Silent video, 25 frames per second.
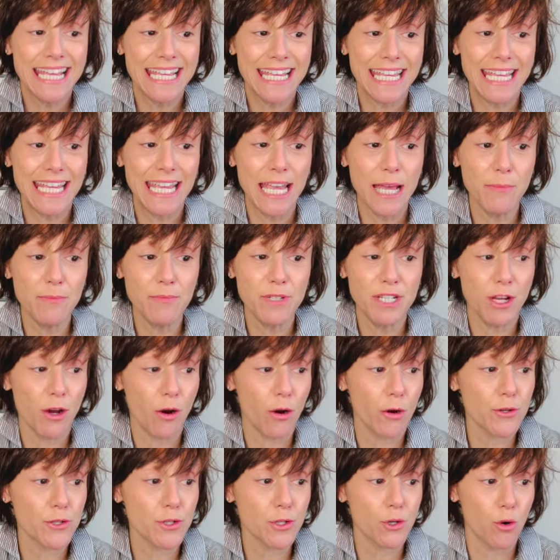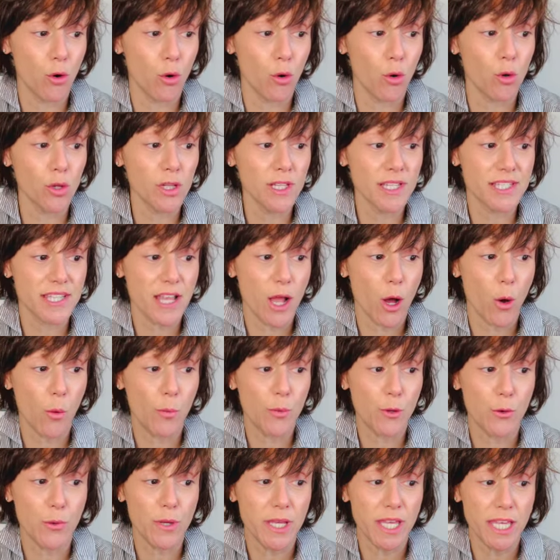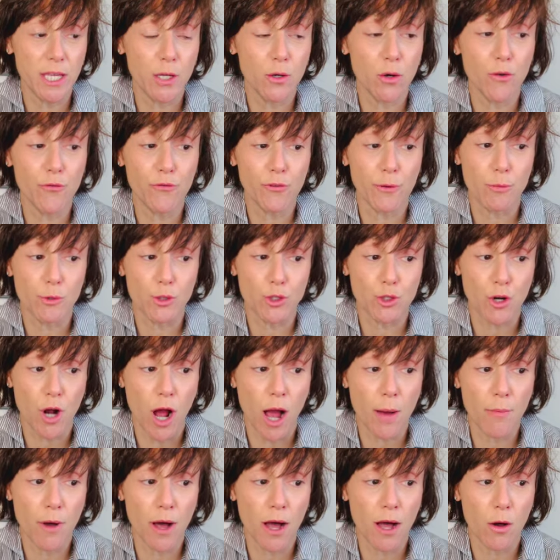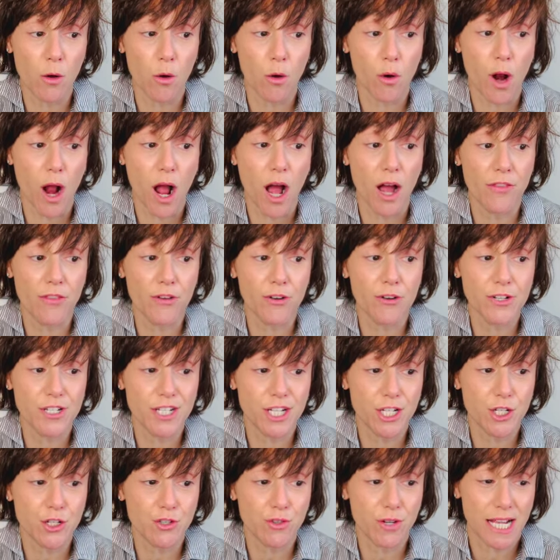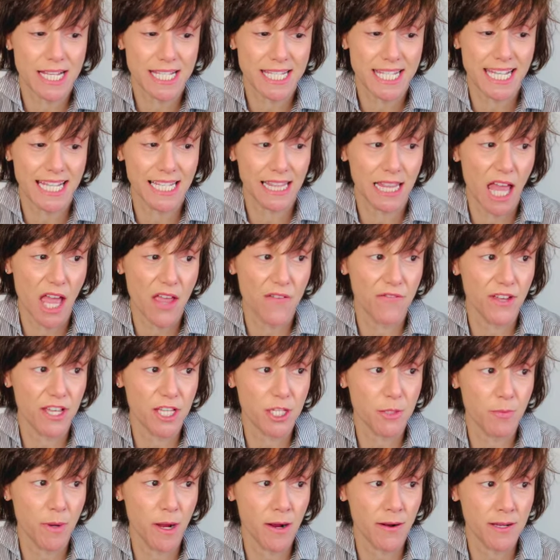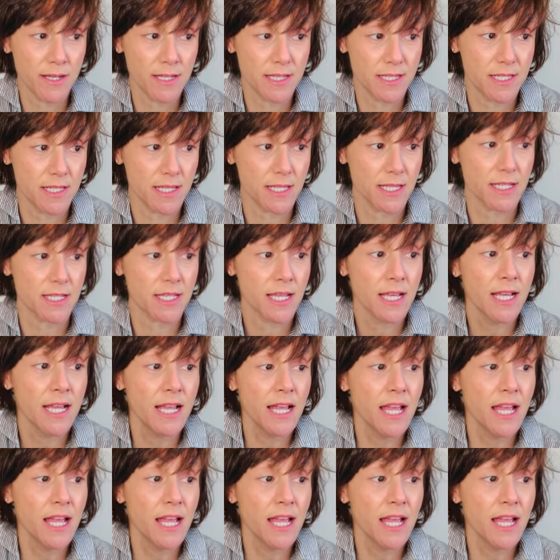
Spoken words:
EMDR's goal is to help you heal from trauma or other distressing life experiences.